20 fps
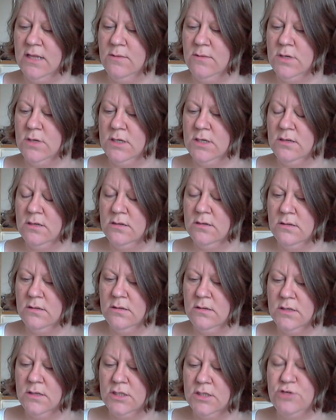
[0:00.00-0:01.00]
I want to
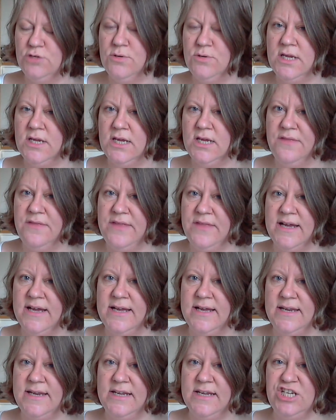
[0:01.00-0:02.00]
do it in a yarn that I
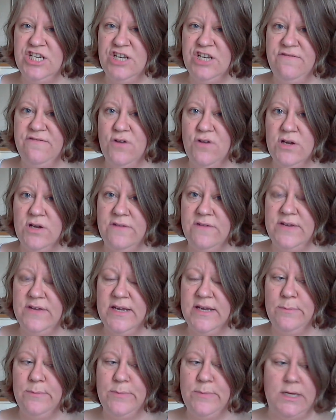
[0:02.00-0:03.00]
can actually frog if
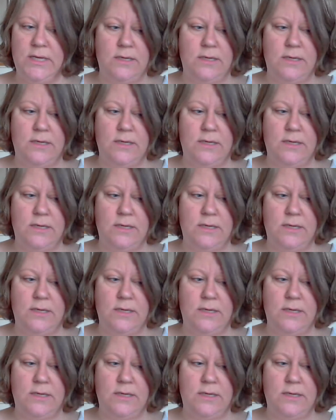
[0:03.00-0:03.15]
need be.